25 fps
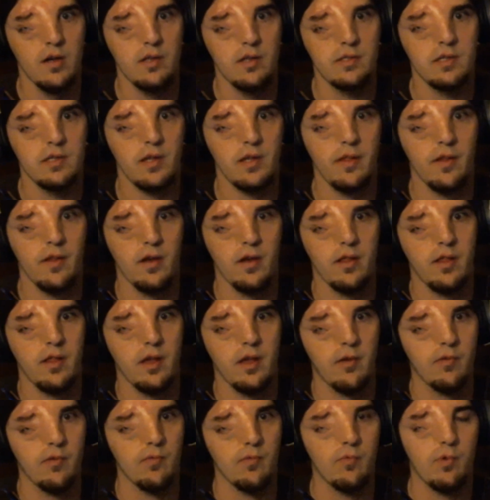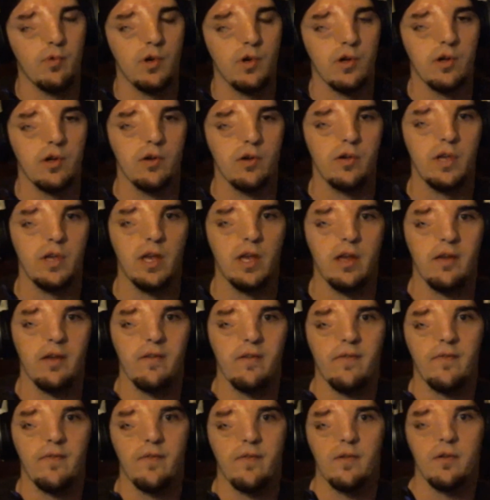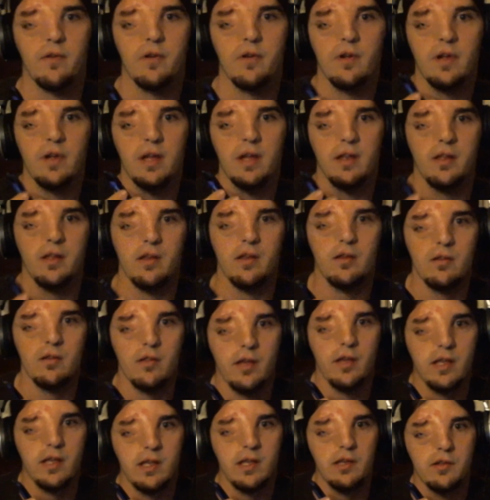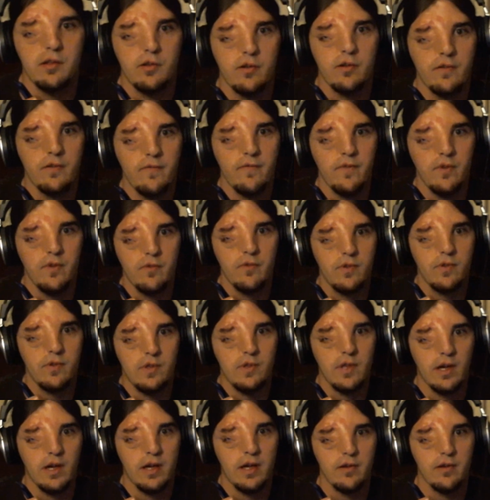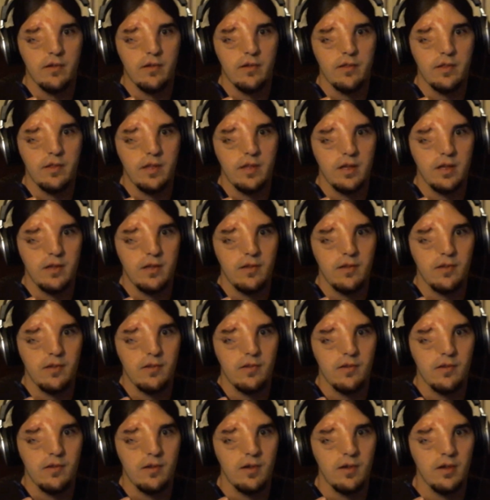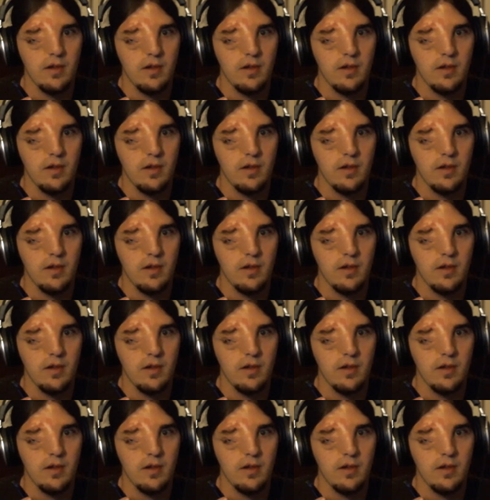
and I thought that would work okay for any like interview style things.